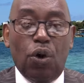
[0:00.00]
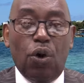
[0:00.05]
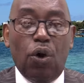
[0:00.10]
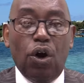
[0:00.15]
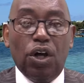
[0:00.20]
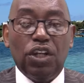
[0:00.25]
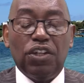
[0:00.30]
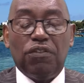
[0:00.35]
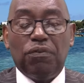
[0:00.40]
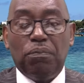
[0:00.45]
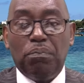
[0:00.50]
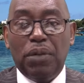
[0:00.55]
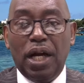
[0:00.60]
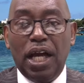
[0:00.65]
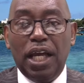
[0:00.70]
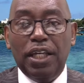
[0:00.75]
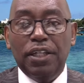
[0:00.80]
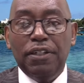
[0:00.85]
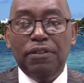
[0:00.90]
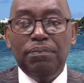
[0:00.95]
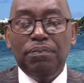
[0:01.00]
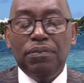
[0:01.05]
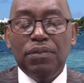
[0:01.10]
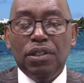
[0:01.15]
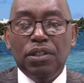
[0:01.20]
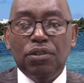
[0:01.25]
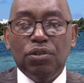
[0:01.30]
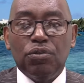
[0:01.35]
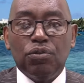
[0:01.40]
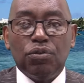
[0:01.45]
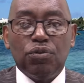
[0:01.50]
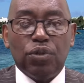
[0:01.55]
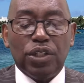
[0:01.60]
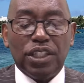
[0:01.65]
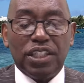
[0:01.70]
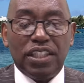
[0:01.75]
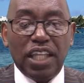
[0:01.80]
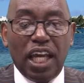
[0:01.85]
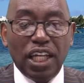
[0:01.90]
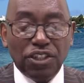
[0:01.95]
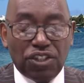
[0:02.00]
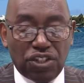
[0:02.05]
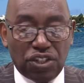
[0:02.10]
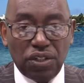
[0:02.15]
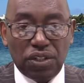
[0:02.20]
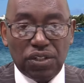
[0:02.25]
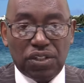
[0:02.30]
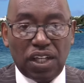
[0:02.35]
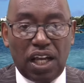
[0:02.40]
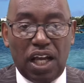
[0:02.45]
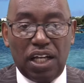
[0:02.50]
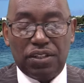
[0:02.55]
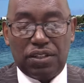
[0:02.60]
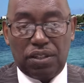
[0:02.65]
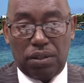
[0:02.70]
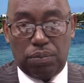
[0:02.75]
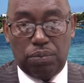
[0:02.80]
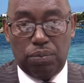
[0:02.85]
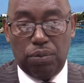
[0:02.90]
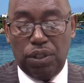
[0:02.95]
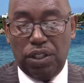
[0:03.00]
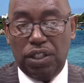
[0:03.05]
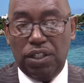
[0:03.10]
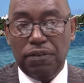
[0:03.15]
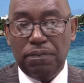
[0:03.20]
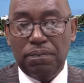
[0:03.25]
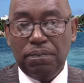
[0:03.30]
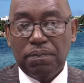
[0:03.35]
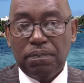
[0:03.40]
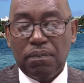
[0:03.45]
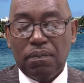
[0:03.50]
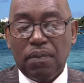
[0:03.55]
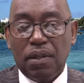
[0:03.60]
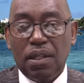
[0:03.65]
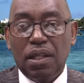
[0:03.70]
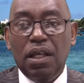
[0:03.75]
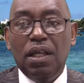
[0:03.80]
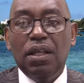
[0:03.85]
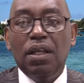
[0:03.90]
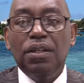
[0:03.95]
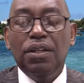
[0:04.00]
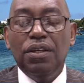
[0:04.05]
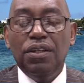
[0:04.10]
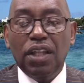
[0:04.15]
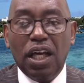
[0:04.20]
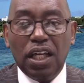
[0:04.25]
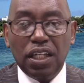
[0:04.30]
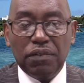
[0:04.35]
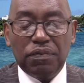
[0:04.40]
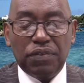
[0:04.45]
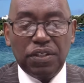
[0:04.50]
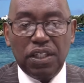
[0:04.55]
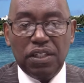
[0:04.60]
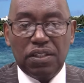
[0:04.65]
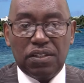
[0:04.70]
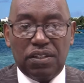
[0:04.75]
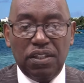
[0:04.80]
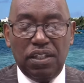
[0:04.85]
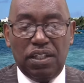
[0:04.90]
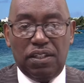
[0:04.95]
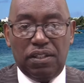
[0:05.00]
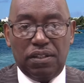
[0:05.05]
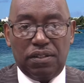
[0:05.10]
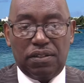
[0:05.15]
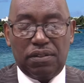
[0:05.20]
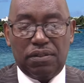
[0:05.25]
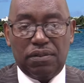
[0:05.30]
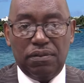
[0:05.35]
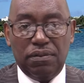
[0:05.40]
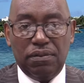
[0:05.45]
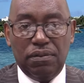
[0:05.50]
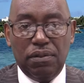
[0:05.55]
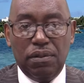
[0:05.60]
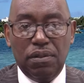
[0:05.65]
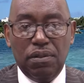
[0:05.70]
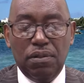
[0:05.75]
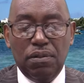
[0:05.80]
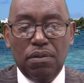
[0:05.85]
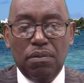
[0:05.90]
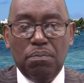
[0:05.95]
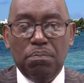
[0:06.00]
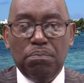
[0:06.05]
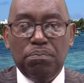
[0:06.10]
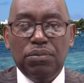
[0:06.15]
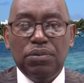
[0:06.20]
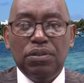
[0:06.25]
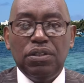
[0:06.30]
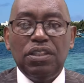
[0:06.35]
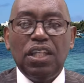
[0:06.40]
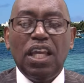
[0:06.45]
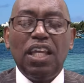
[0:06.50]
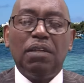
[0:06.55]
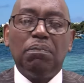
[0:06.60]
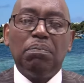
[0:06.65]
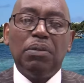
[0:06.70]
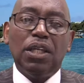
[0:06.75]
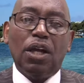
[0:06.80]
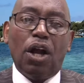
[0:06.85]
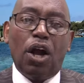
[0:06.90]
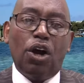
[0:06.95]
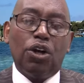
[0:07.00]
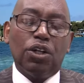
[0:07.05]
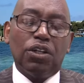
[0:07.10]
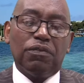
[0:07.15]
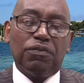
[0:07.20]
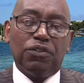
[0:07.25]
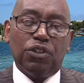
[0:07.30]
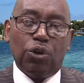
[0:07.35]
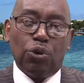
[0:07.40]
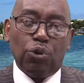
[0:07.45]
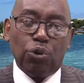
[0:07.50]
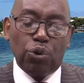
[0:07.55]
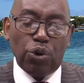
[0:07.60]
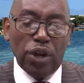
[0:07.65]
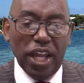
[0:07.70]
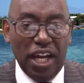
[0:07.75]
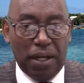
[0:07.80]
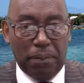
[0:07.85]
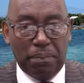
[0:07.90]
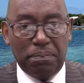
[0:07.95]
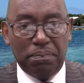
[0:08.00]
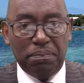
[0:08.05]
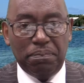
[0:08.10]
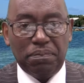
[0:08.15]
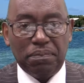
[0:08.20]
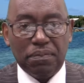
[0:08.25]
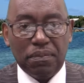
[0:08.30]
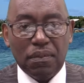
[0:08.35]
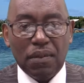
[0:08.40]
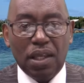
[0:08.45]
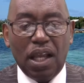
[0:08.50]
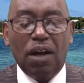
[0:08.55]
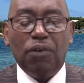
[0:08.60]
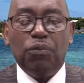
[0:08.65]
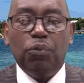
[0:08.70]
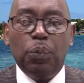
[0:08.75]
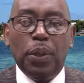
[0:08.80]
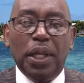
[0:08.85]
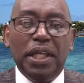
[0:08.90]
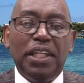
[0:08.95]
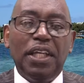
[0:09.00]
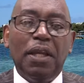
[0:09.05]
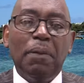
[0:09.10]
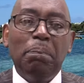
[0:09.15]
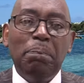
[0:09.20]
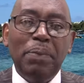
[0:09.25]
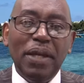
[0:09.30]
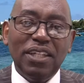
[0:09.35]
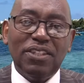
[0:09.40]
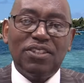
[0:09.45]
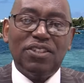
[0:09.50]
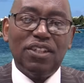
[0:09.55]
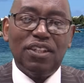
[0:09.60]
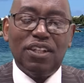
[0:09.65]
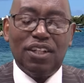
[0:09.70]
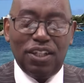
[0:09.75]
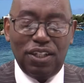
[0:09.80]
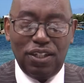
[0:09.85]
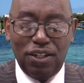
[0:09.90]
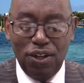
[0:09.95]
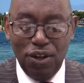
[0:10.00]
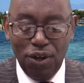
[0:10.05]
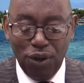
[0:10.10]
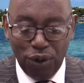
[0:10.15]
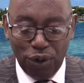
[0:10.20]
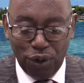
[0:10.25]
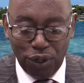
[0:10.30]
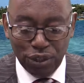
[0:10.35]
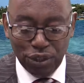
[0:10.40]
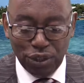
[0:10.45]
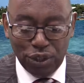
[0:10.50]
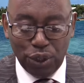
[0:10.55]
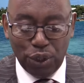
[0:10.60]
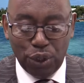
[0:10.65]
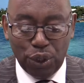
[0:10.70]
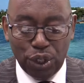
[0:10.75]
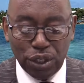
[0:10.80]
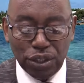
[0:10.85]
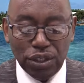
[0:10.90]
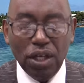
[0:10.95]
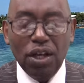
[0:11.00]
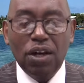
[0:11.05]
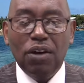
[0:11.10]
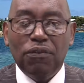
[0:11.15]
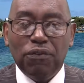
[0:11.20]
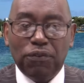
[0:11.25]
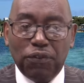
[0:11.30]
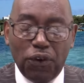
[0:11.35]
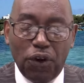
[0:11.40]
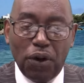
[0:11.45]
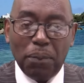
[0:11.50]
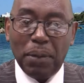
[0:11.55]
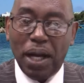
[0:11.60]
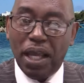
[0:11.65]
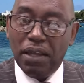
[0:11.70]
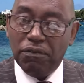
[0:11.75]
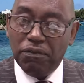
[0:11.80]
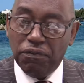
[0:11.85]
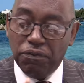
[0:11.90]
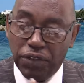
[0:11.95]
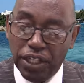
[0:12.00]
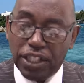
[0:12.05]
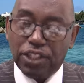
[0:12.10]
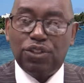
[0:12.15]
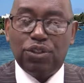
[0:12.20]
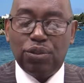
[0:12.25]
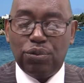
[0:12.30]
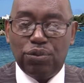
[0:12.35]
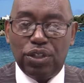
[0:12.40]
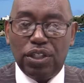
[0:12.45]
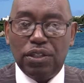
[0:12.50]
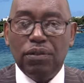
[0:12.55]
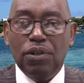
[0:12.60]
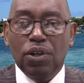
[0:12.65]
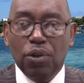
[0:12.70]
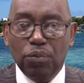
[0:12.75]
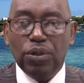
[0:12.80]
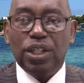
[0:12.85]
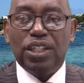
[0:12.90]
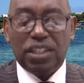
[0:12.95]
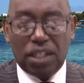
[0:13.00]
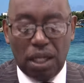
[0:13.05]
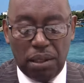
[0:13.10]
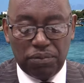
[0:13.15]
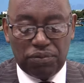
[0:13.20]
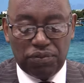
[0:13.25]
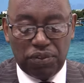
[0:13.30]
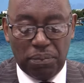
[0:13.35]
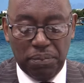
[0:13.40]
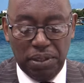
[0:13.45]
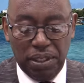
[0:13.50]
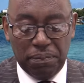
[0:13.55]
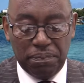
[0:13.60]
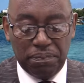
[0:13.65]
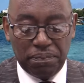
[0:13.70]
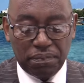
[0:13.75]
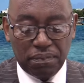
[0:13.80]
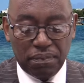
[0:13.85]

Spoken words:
all of my credentials, as it were, none of these things take me out of the realm of waiting patiently on God for my victory, which comes from him.